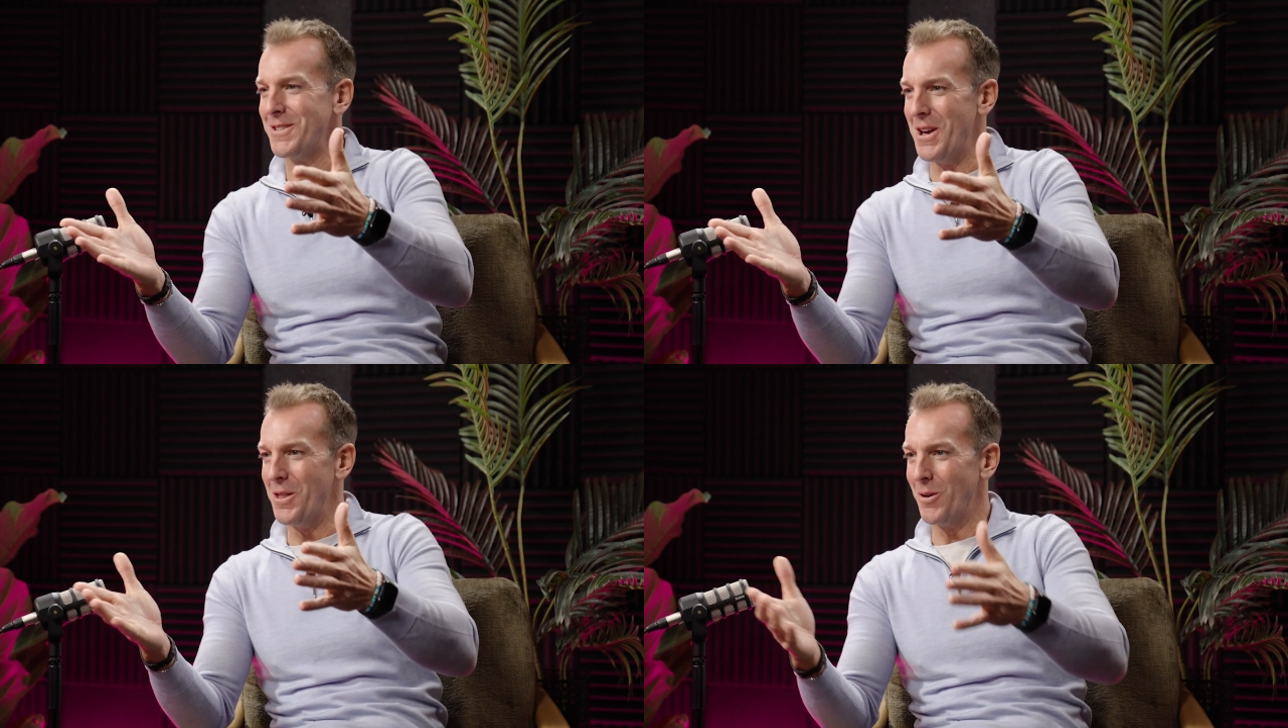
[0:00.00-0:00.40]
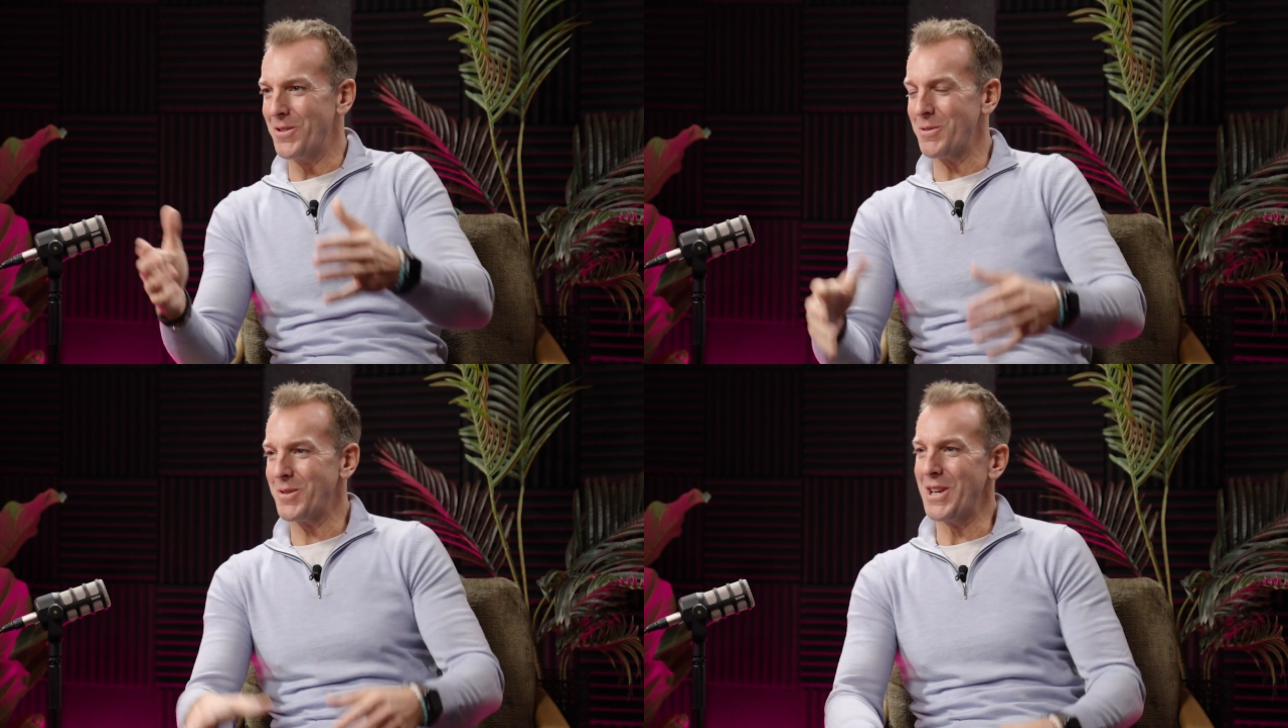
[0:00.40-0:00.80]
They're the
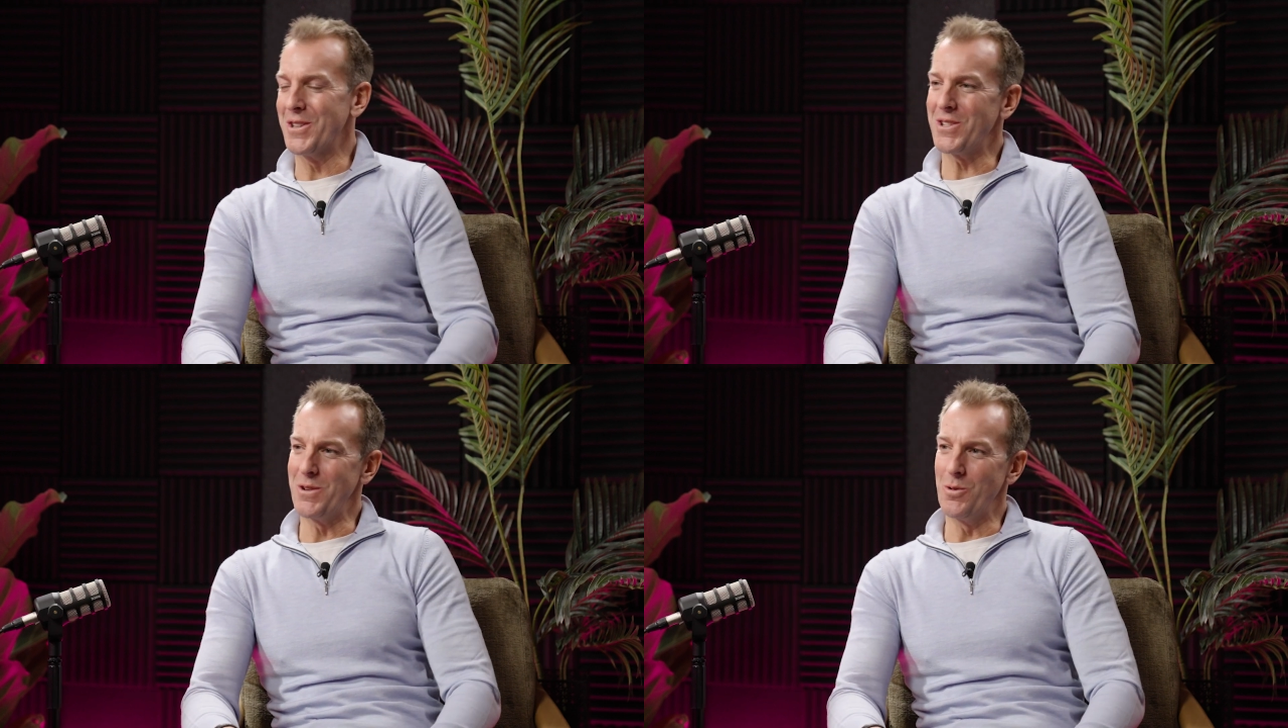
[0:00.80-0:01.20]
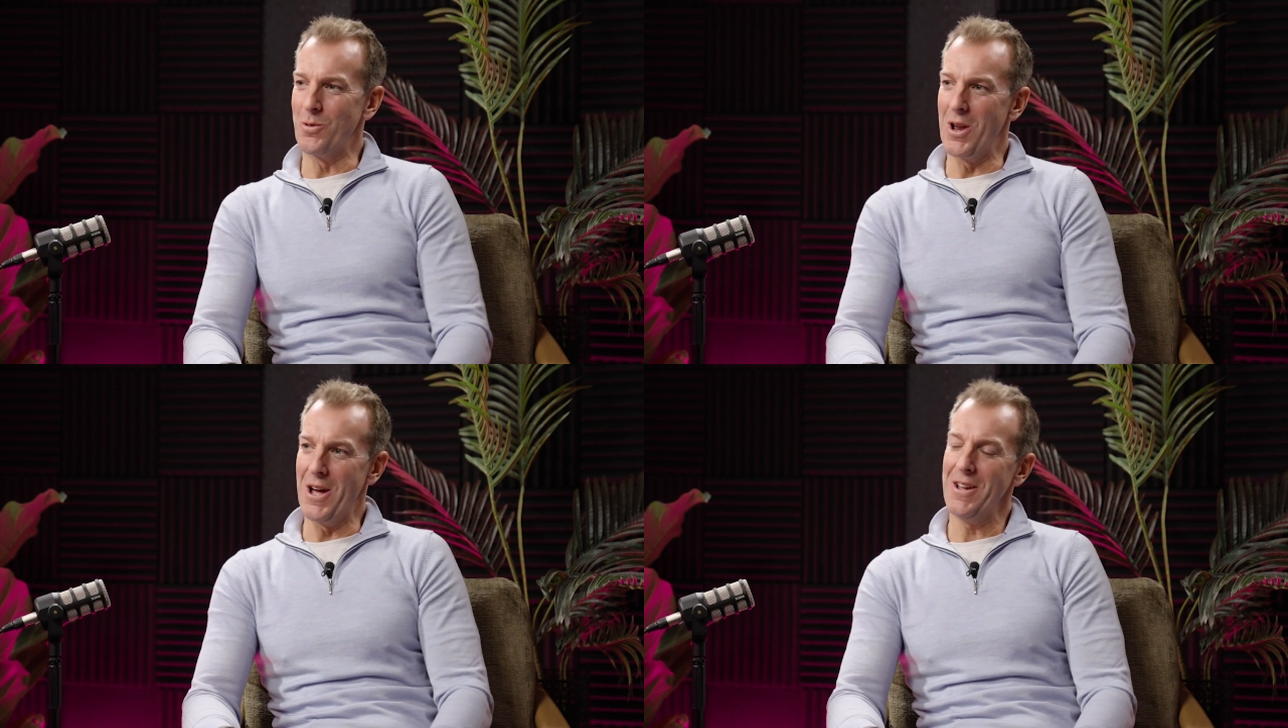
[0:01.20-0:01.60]
ones that potentially
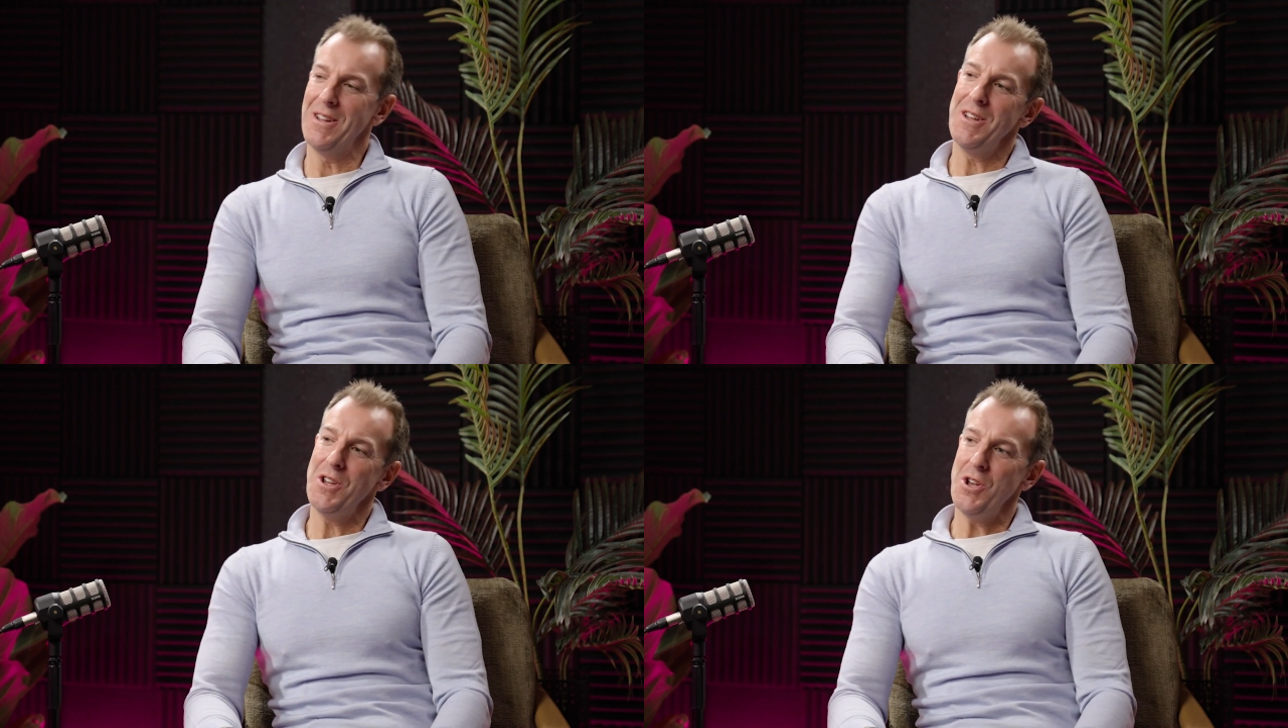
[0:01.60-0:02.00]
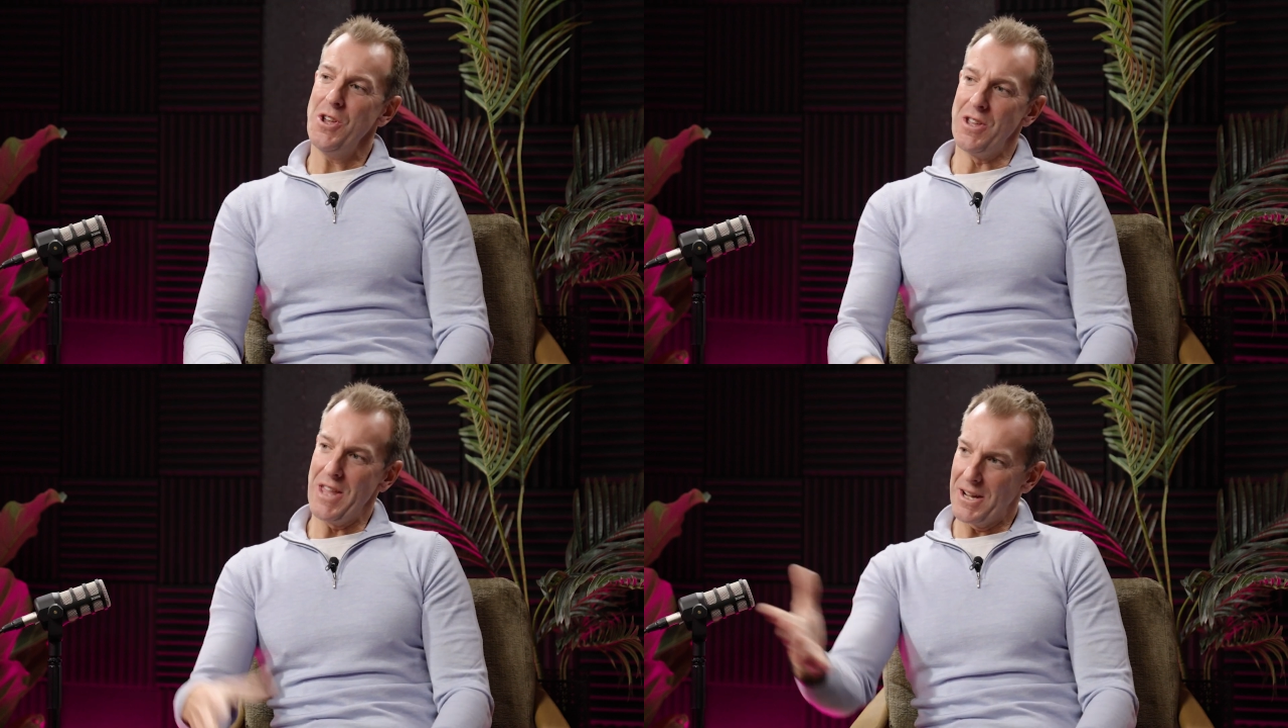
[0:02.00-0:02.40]
will
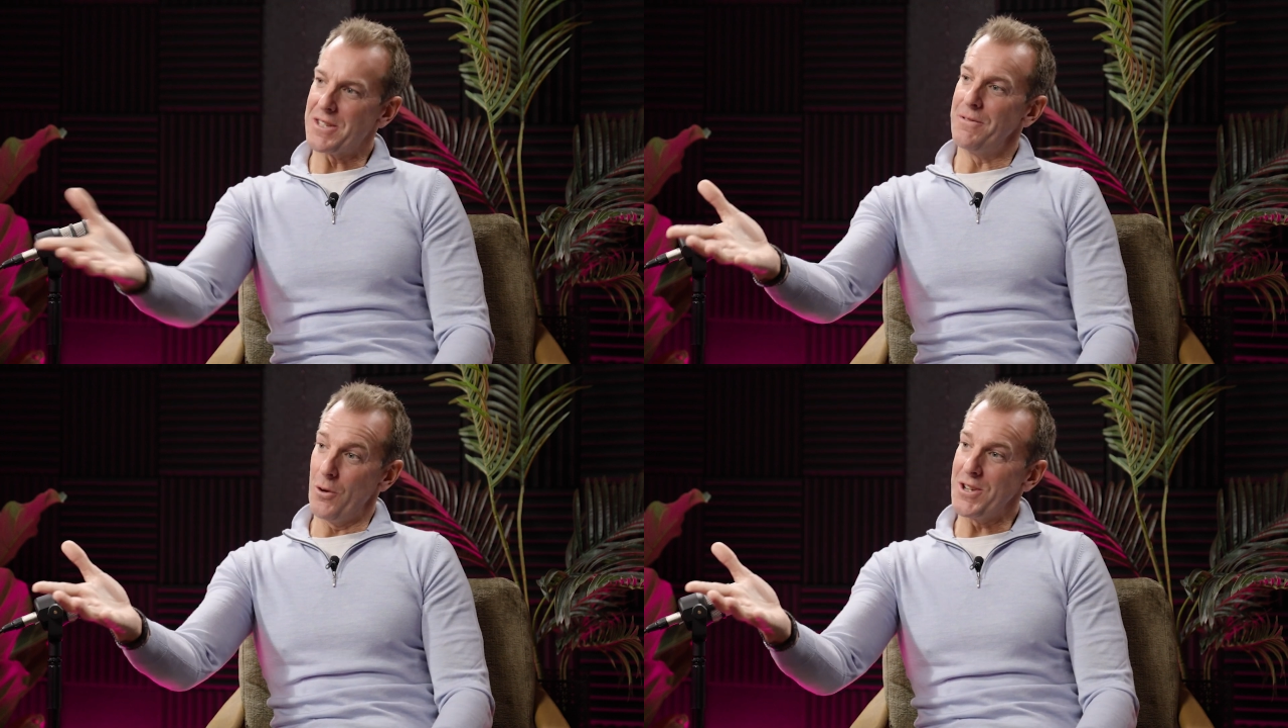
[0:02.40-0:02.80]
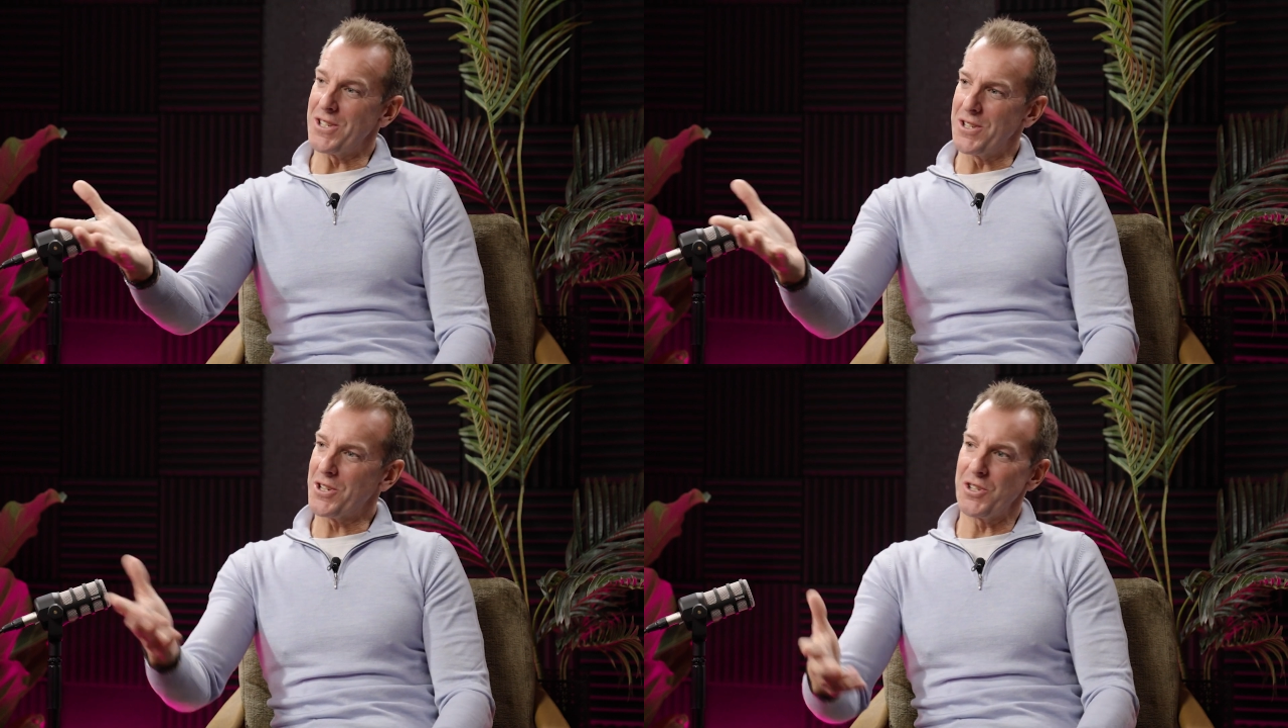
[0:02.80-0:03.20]
the negative
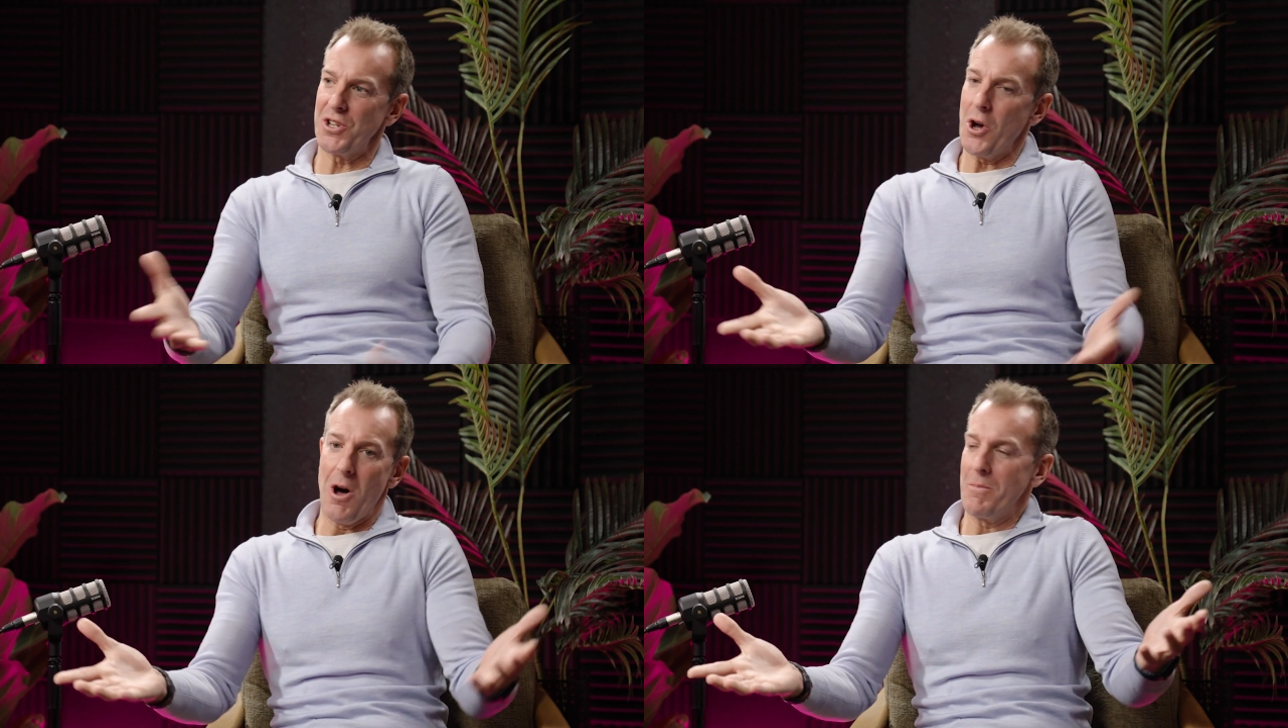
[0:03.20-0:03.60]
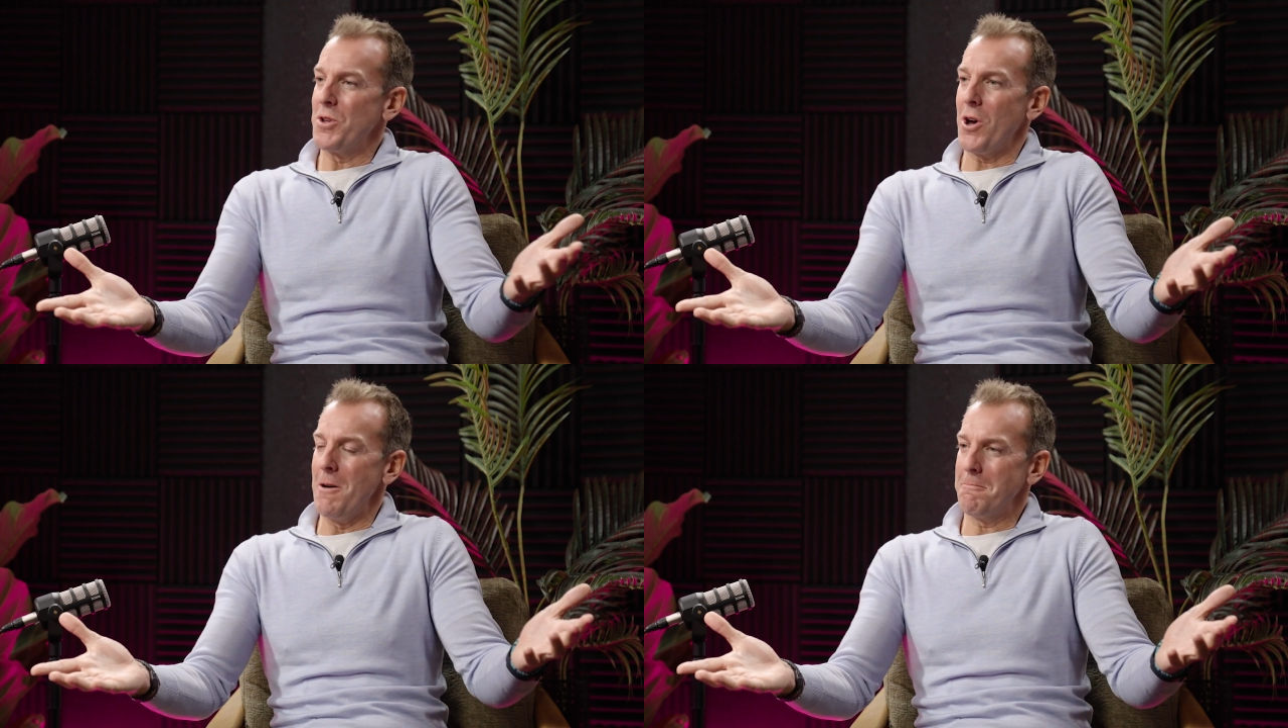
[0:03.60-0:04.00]
voices, because you
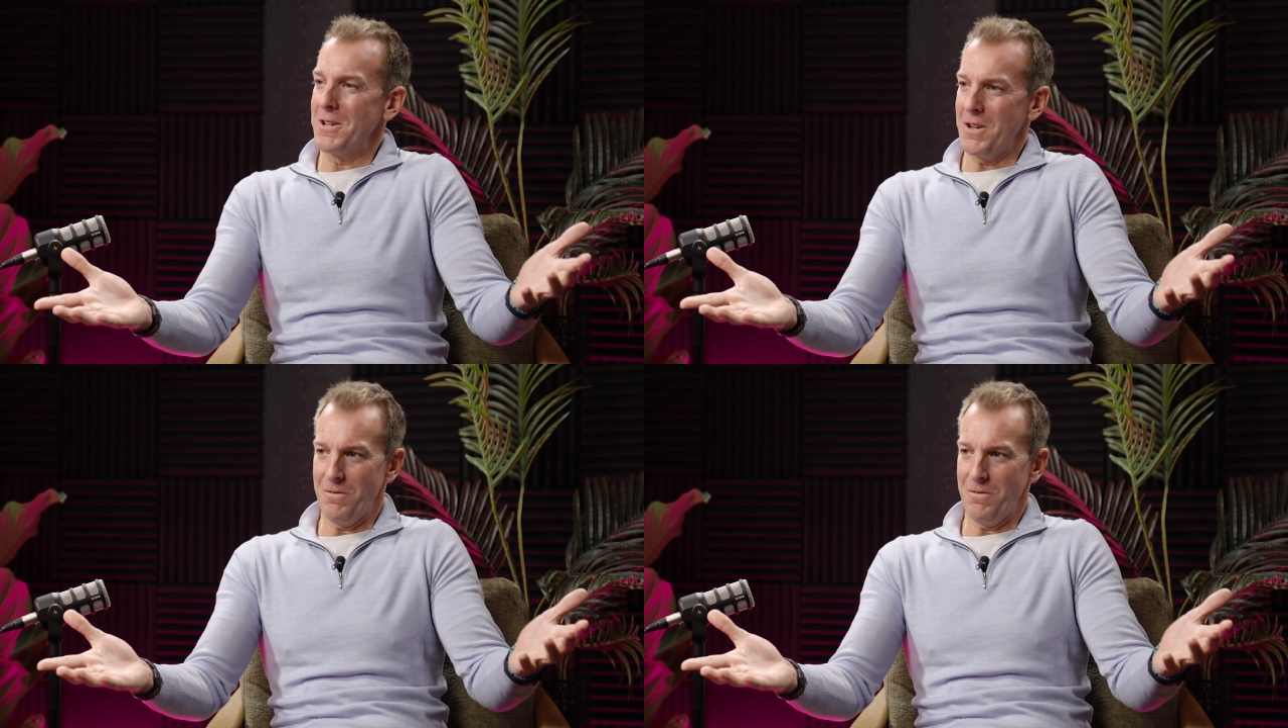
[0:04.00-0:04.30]
can't please